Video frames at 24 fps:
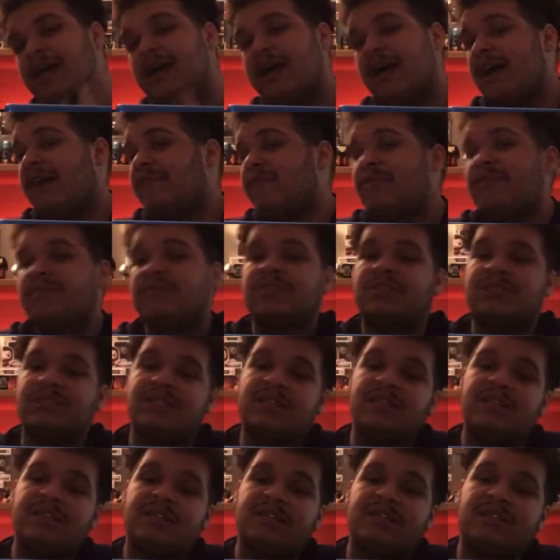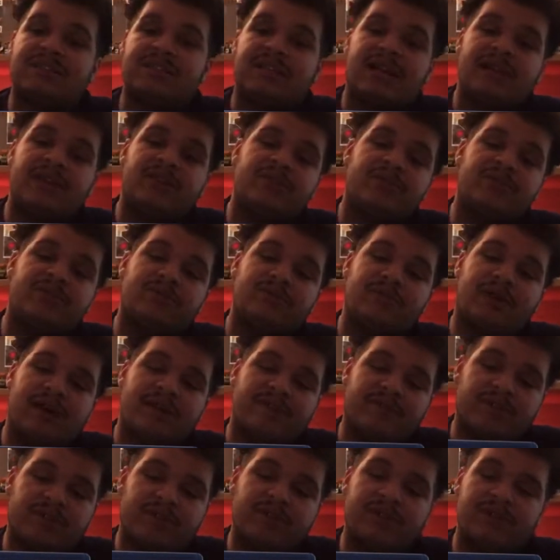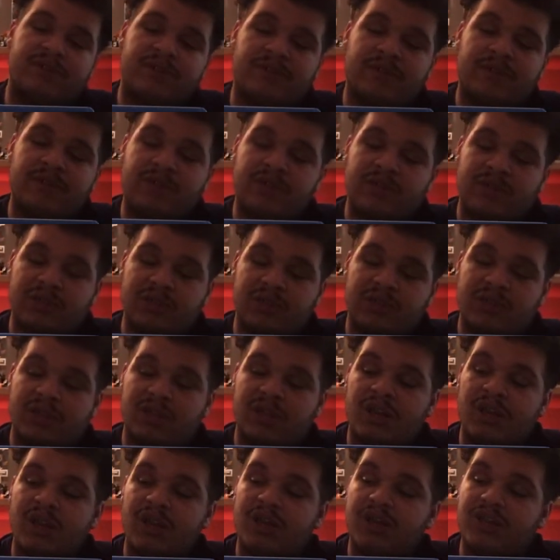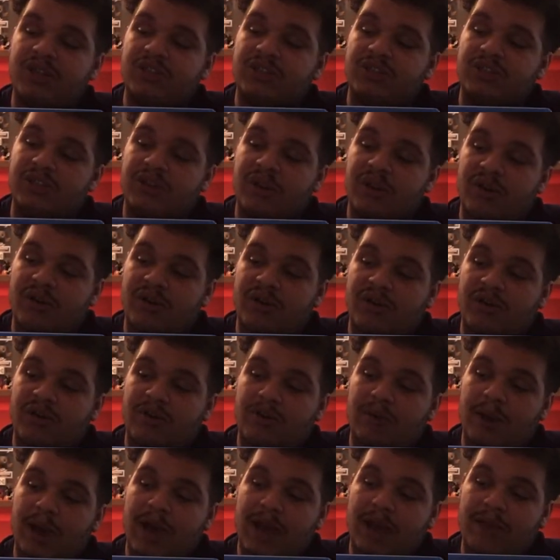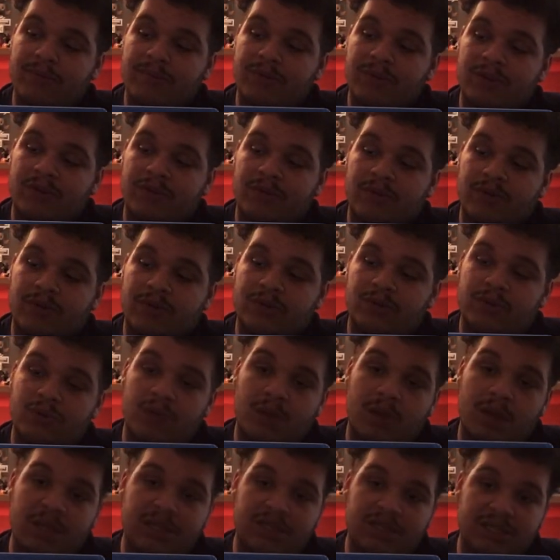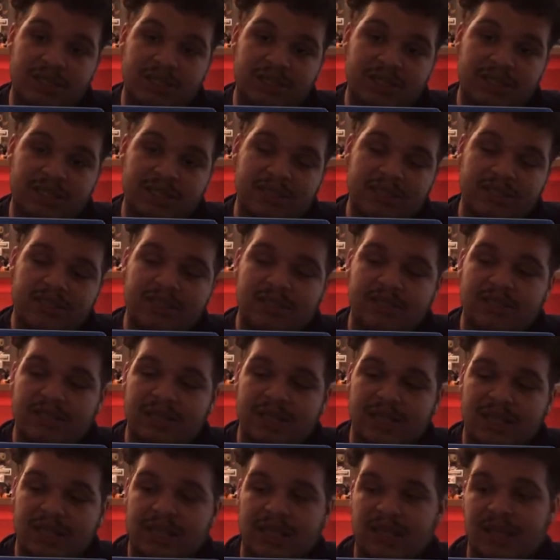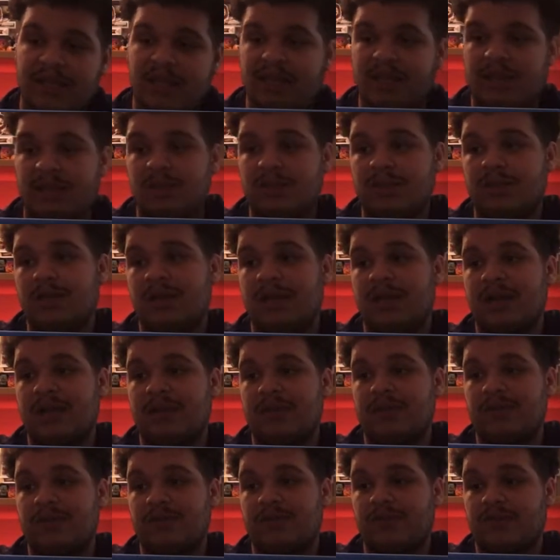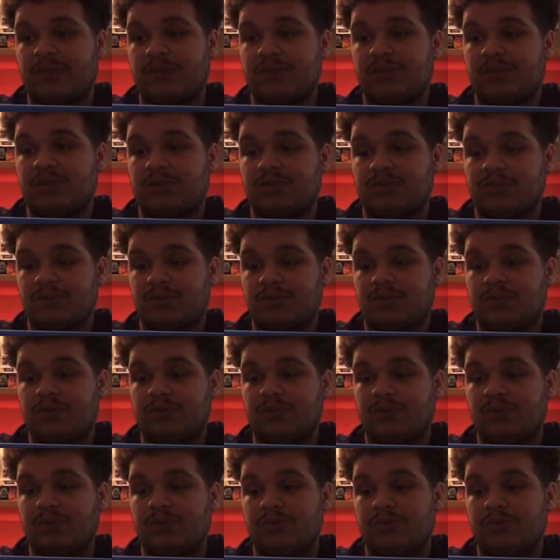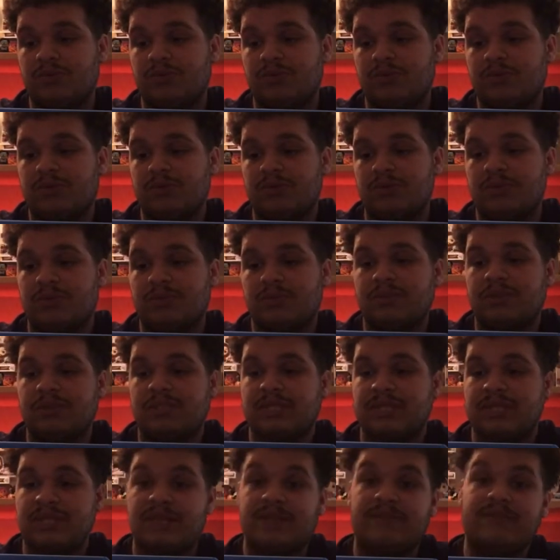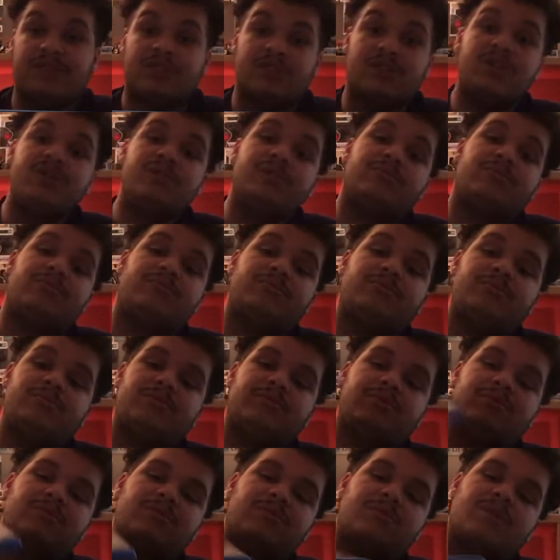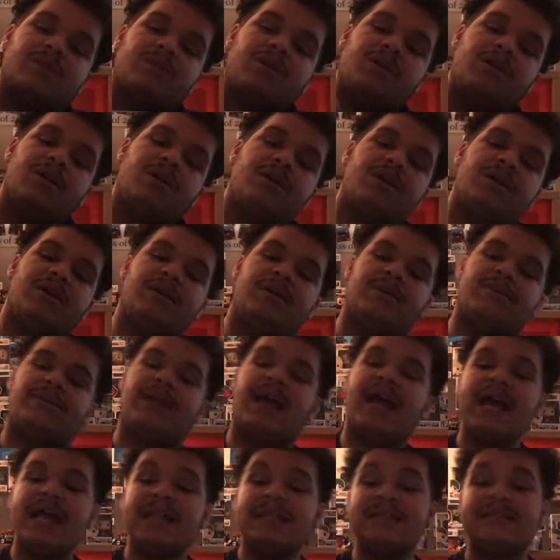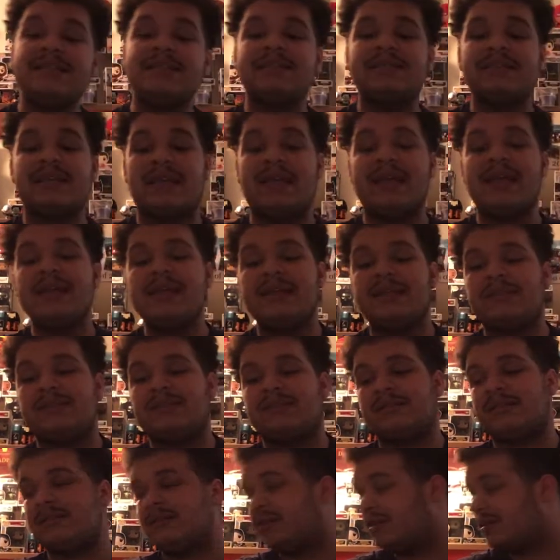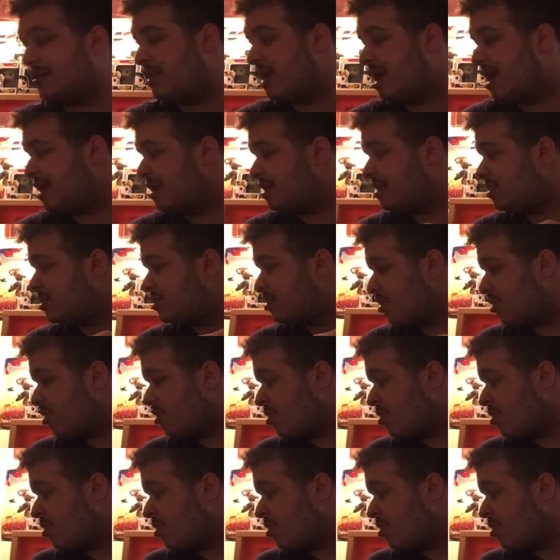I've never seen this. I know I've heard it's very good. So I'm looking forward to watching this, and I look forward to seeing if it's good. That is it. That is